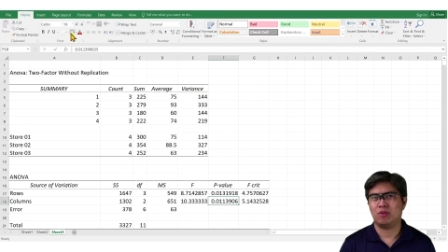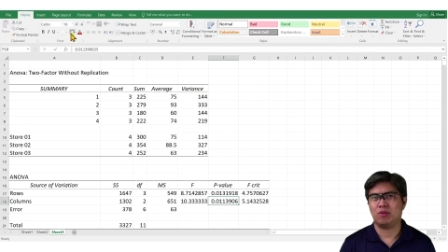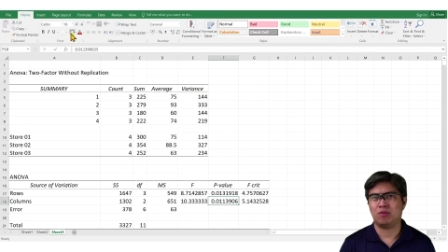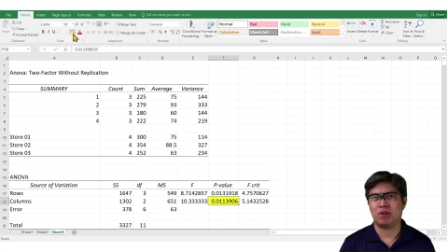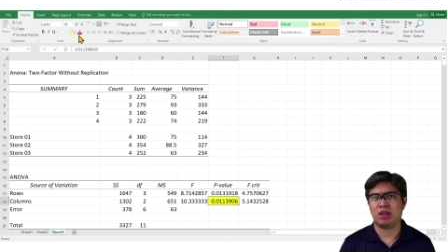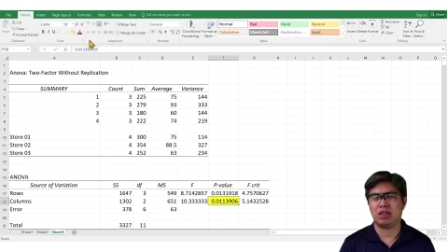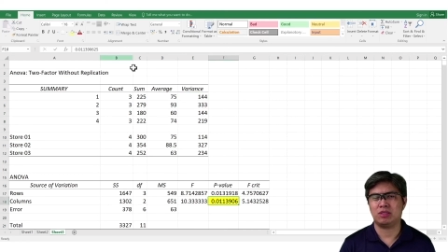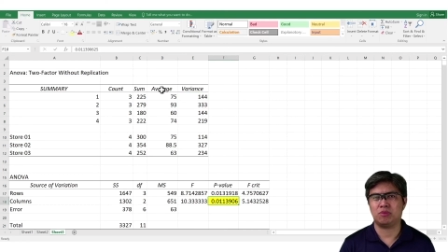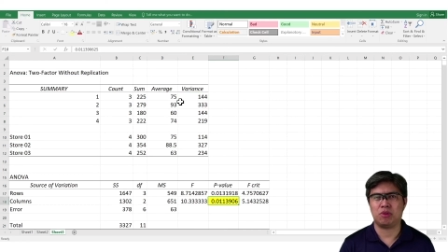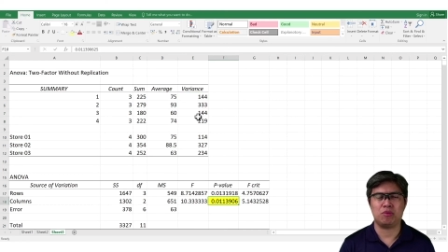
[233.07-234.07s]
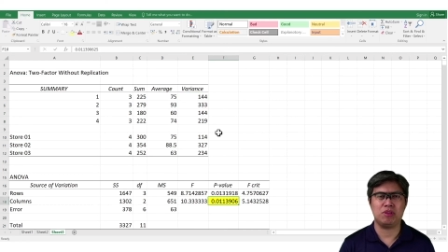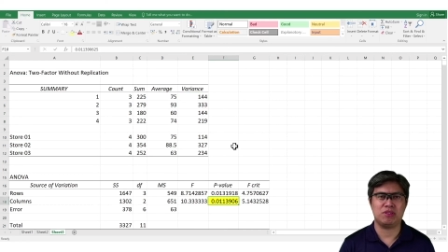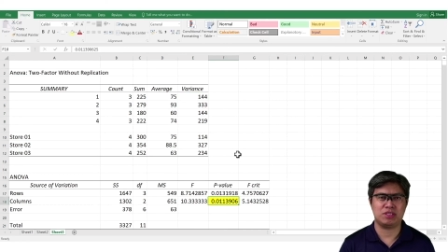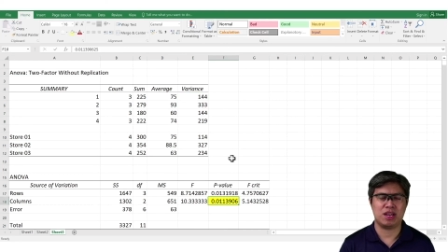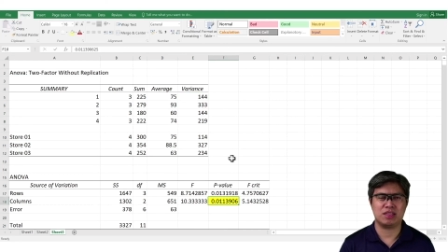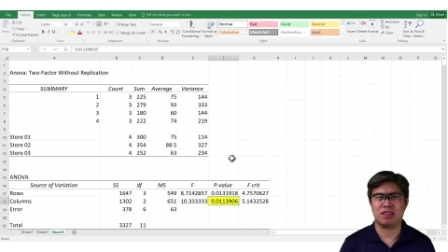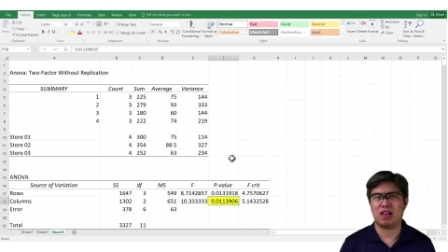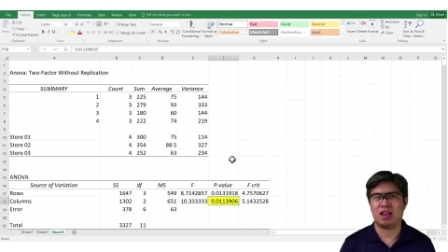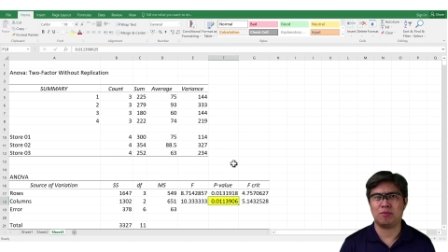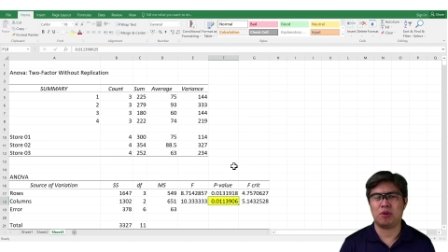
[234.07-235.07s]
which we will reject the null
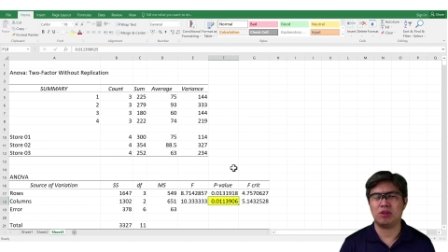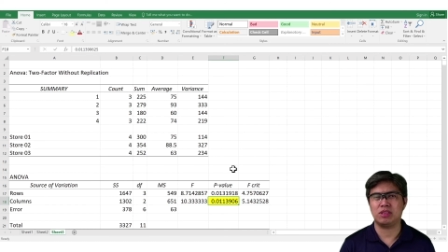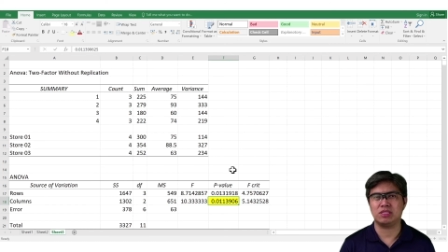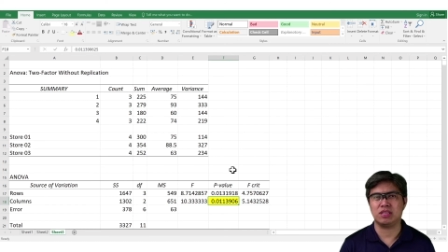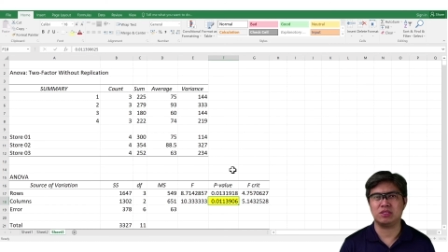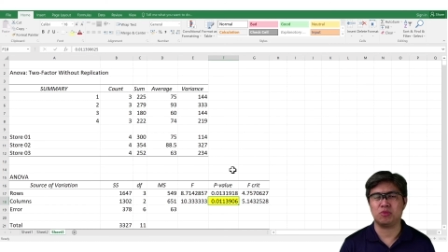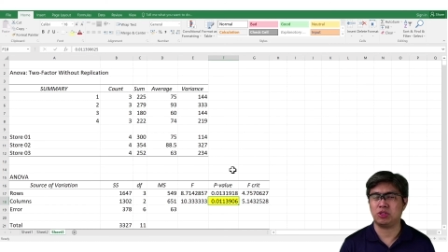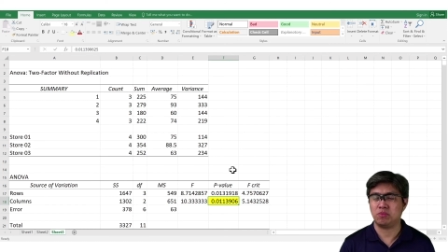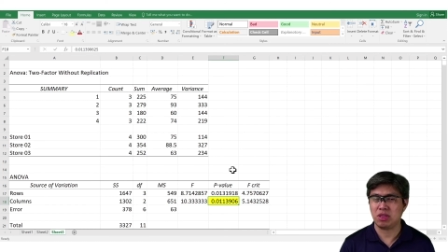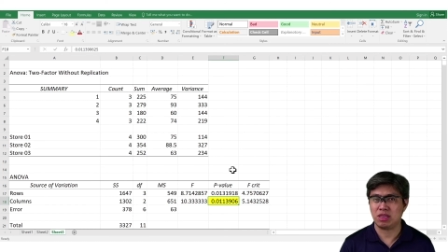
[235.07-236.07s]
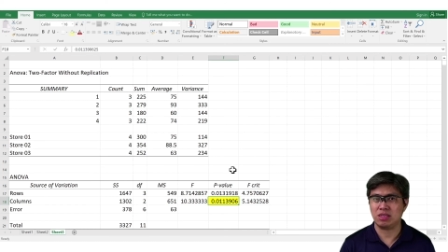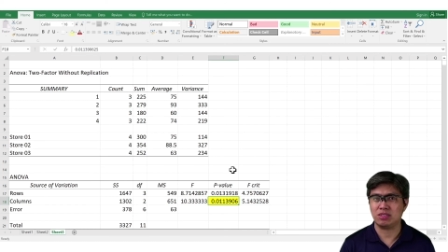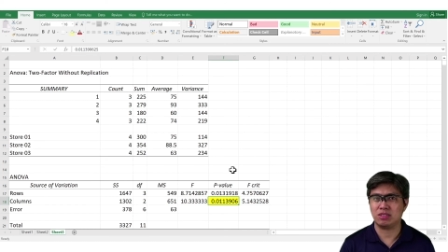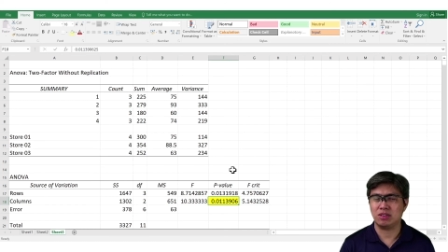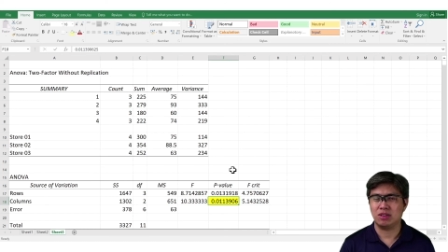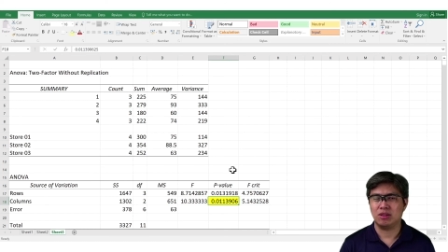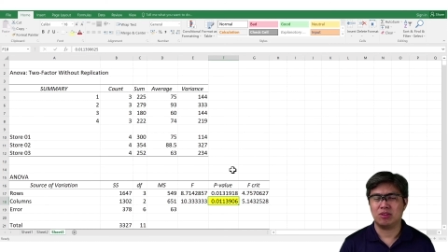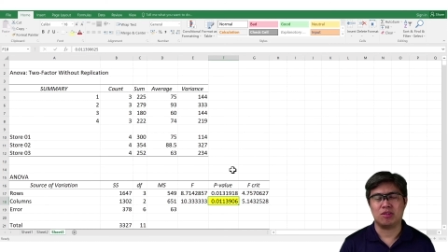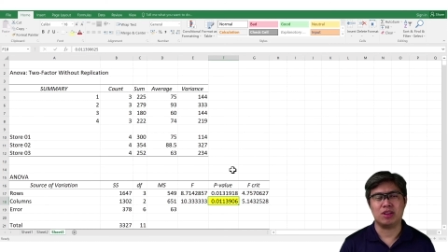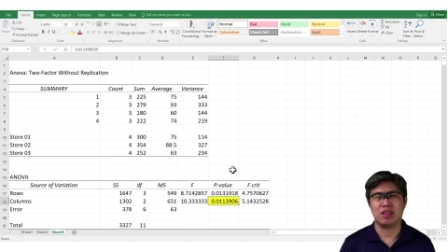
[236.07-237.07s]
hypothesis, which means
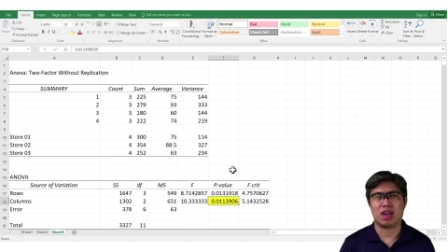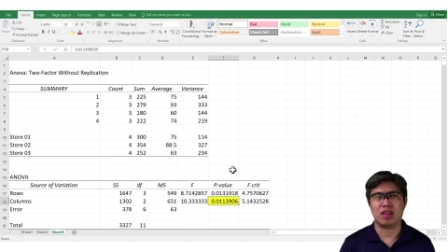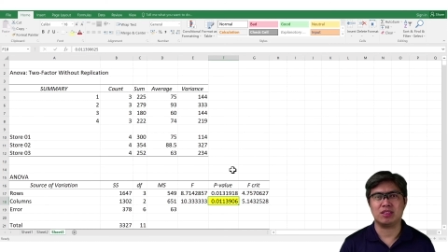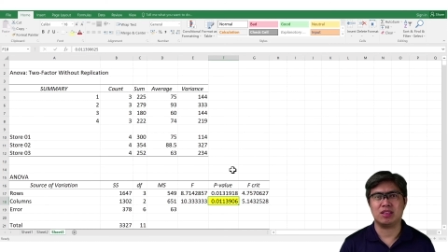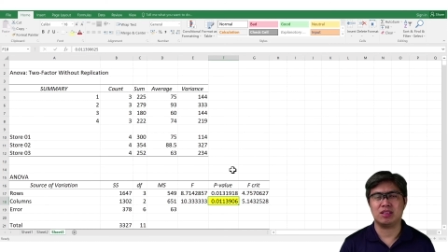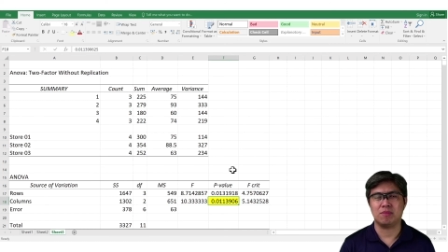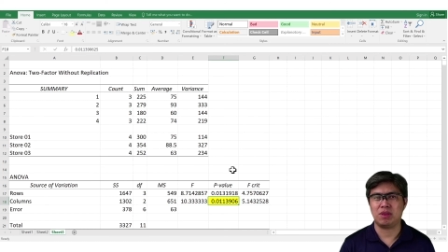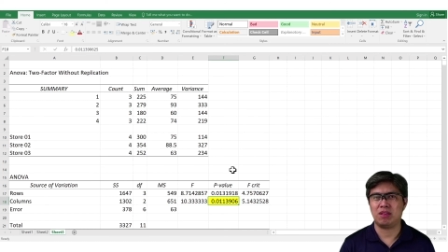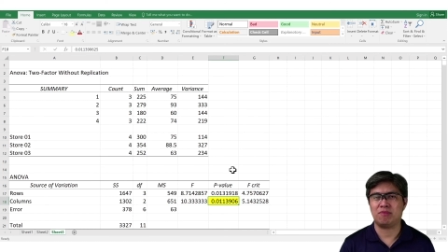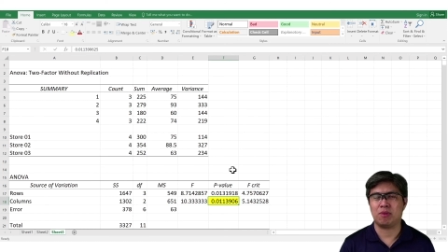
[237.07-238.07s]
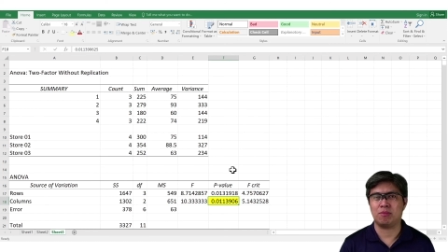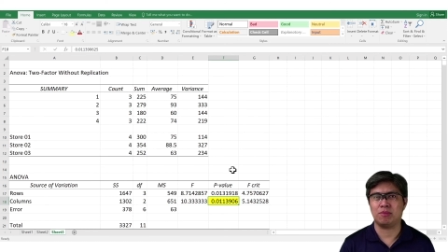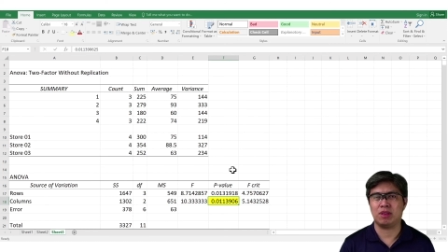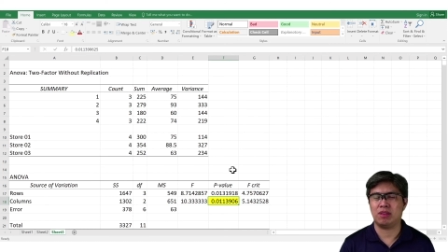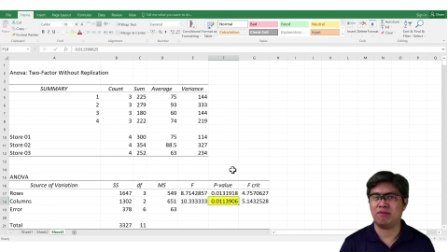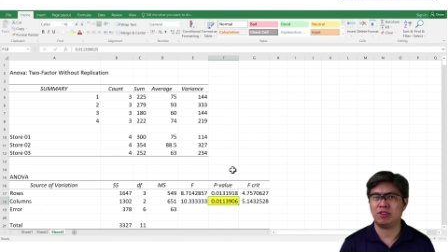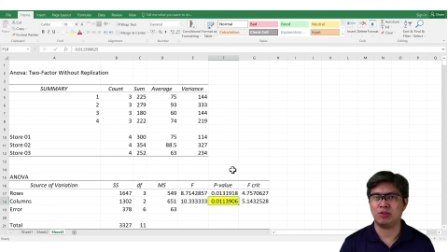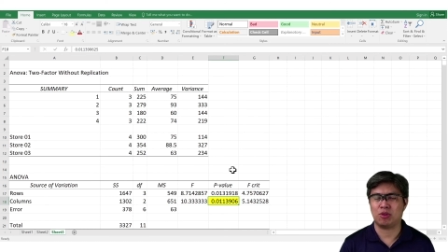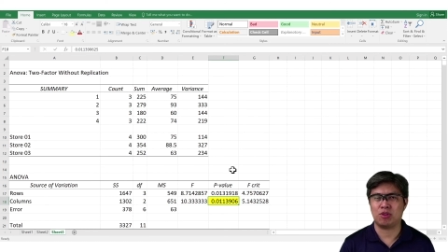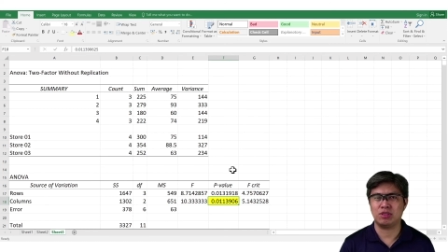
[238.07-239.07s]
or indicate that the mean from the different
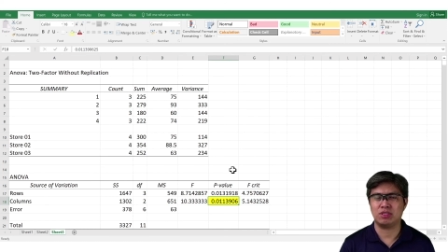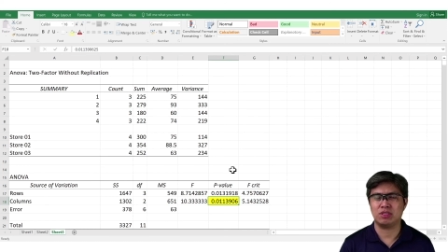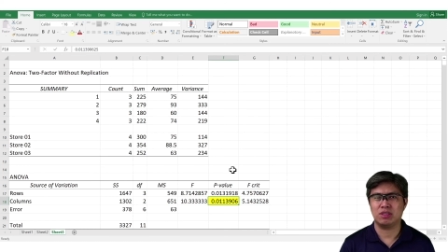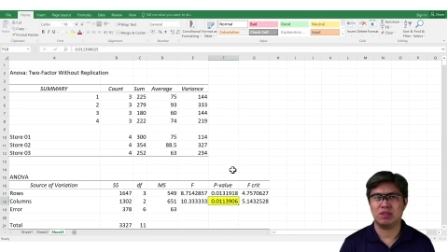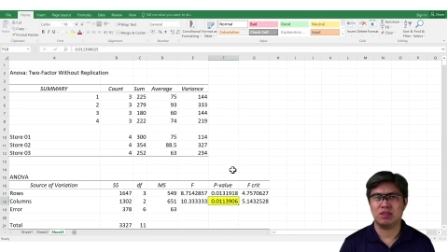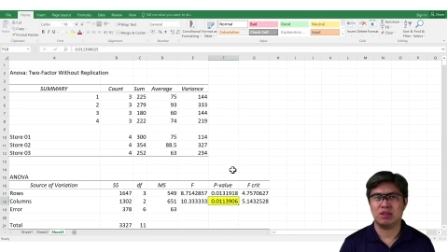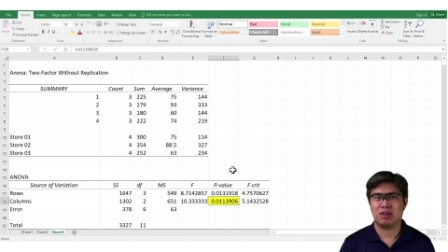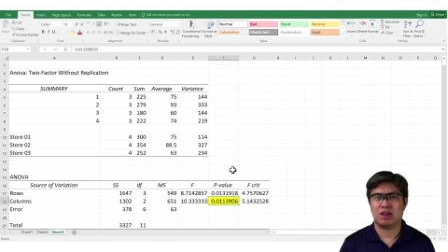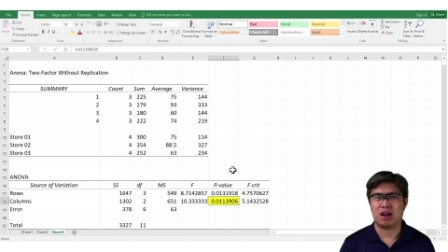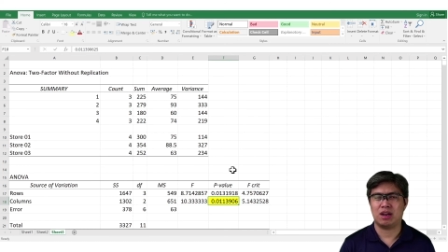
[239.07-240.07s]
stores are